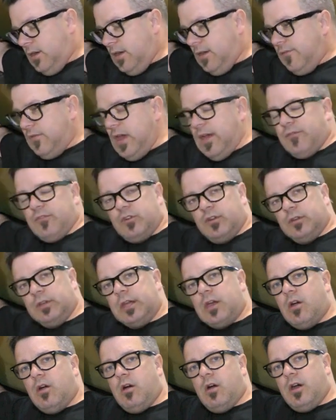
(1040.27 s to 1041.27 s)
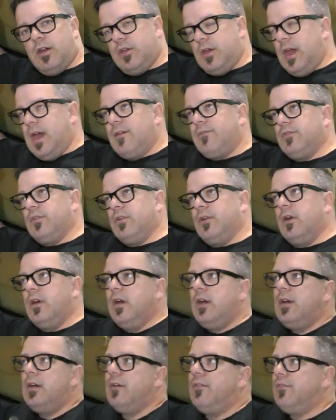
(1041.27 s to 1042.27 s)
if you have an early car, you have your
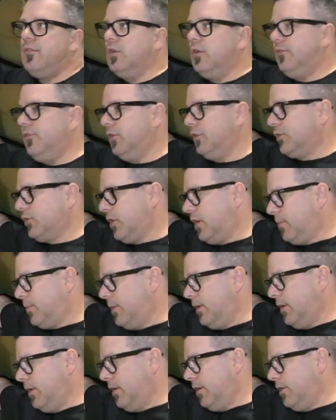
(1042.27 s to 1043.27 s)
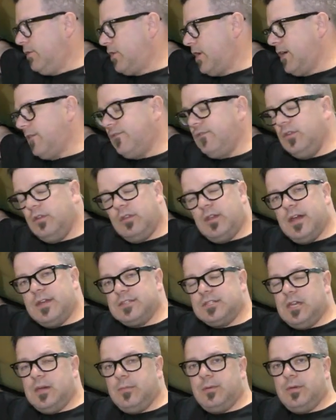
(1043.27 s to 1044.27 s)
fuel filter up here, you have fuel
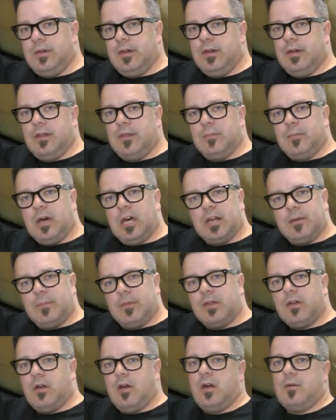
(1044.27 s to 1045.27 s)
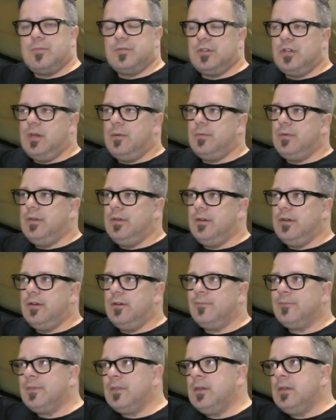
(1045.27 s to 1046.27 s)
lines up here, the bottom of the carbs are up
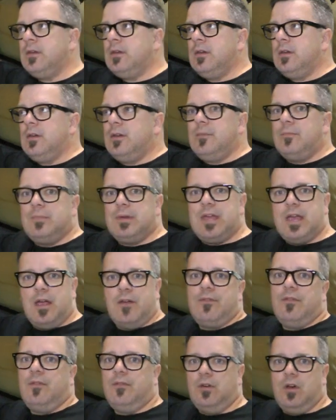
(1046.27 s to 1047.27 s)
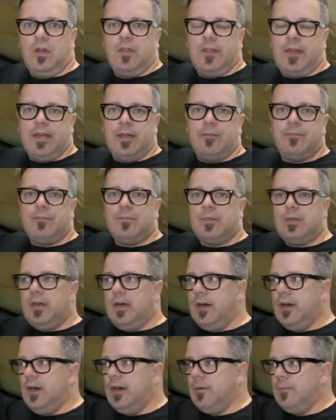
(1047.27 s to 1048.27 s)
here. Be careful of all that.
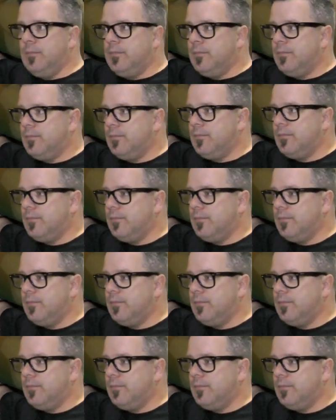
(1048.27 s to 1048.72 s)
Um,